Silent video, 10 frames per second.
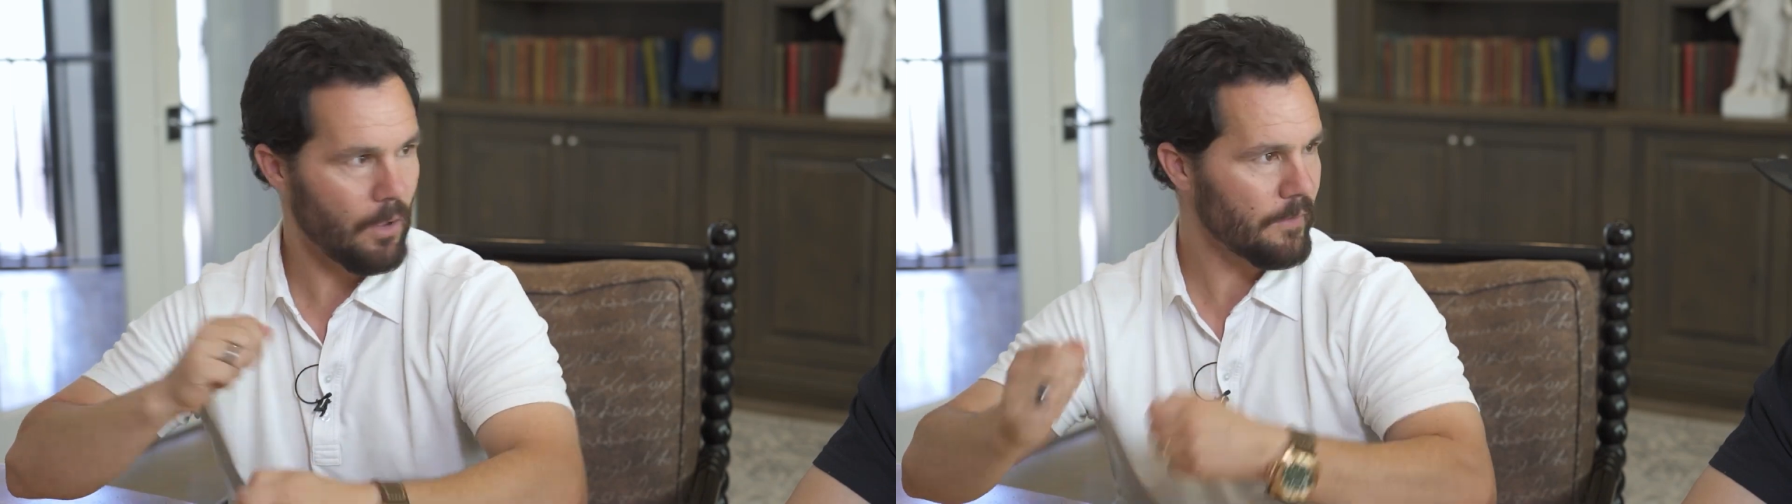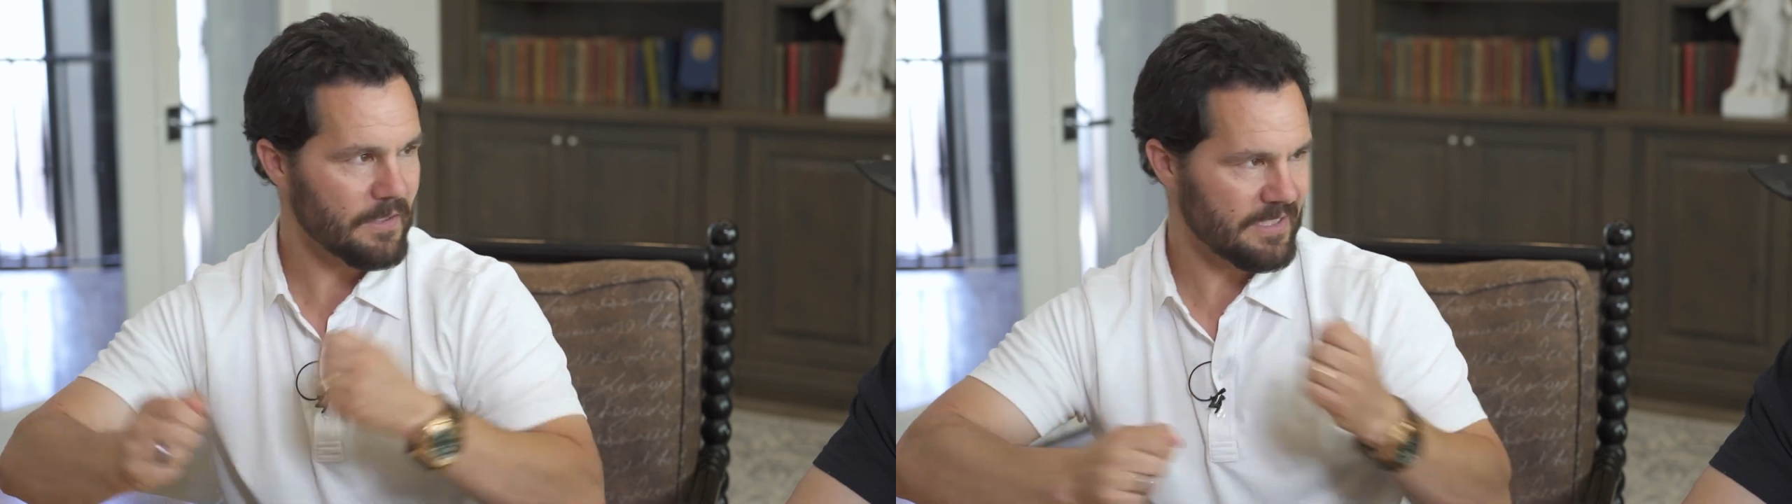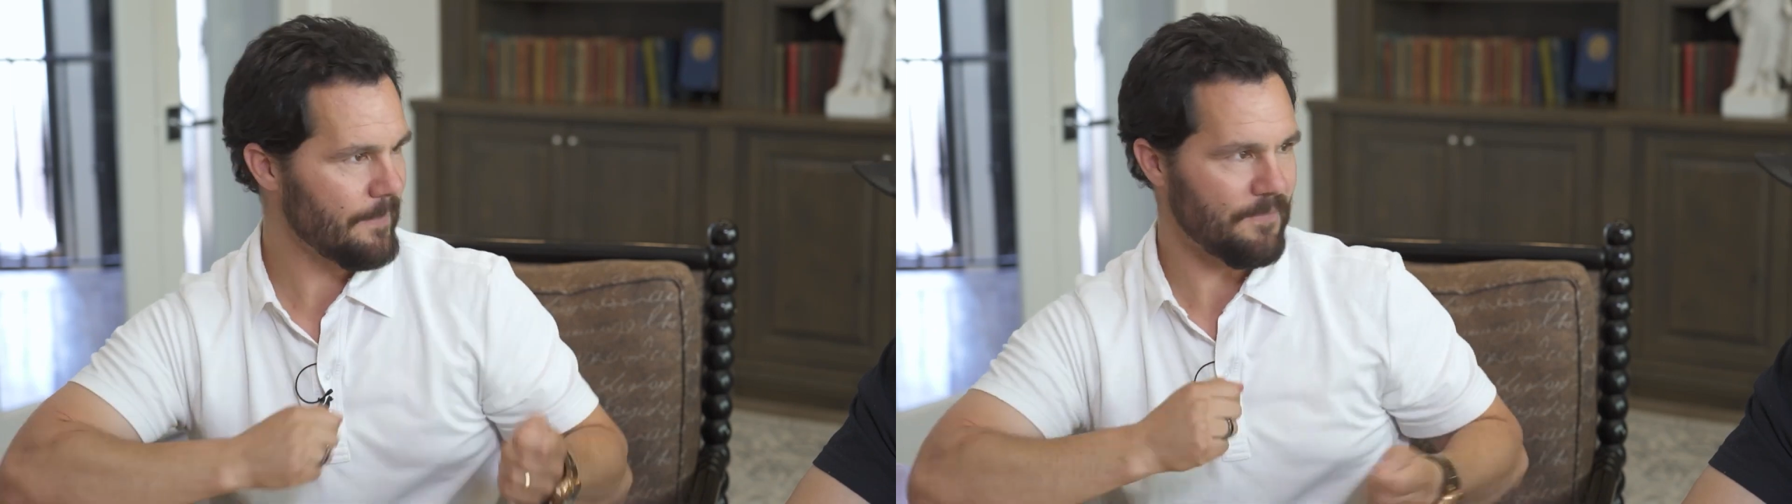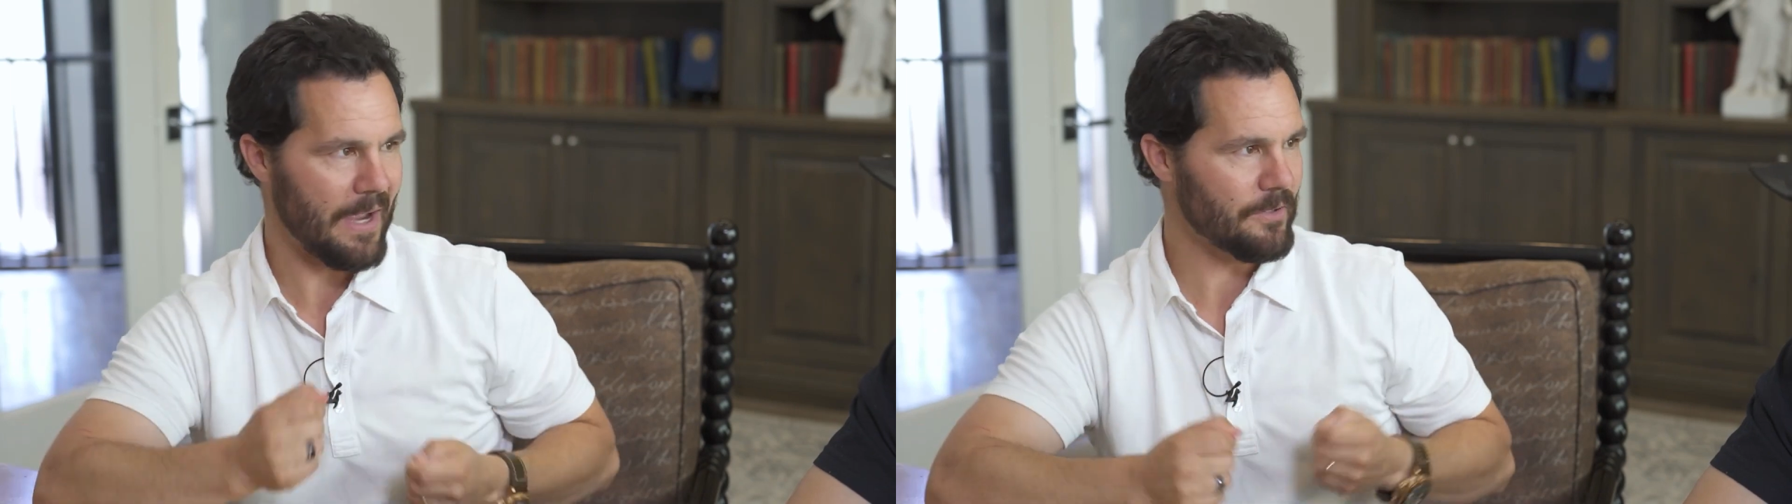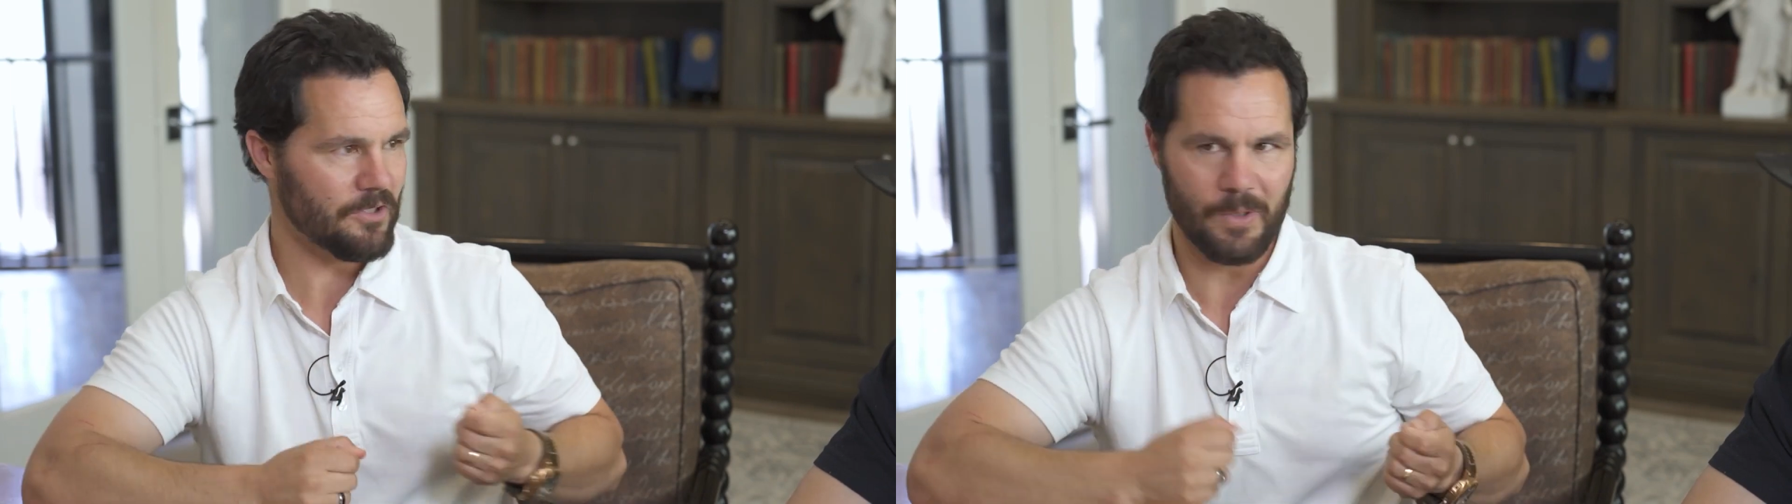all of the same
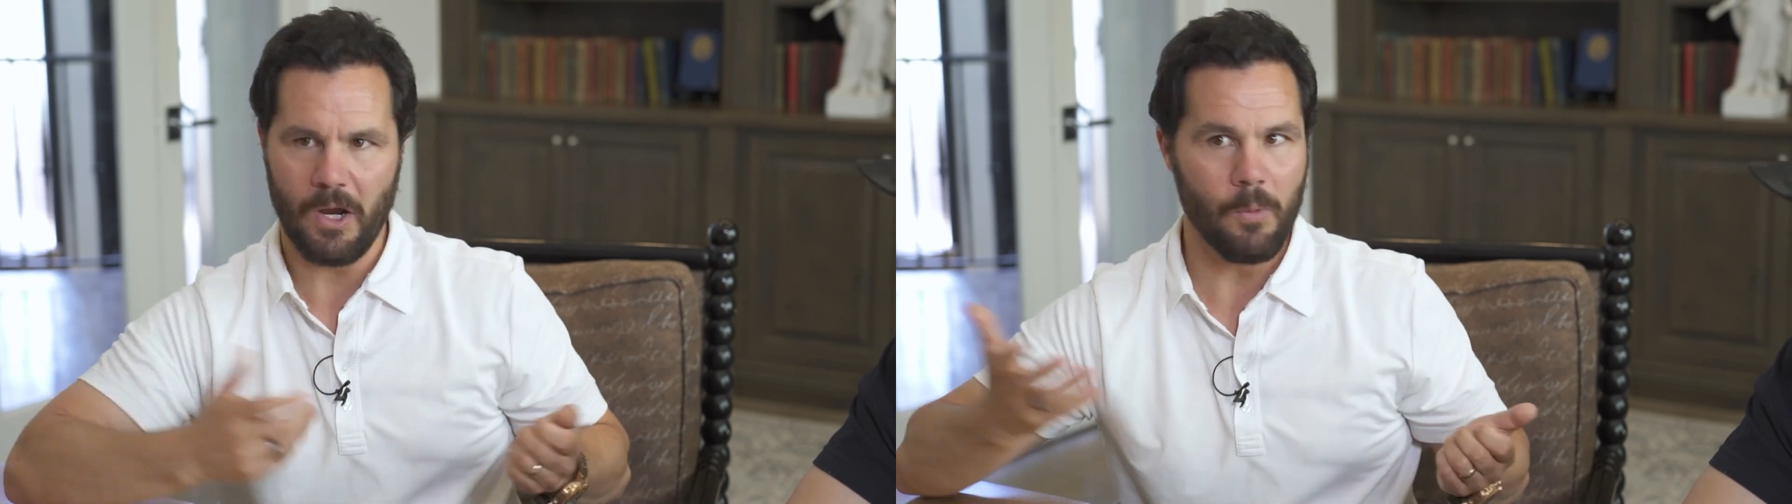factors we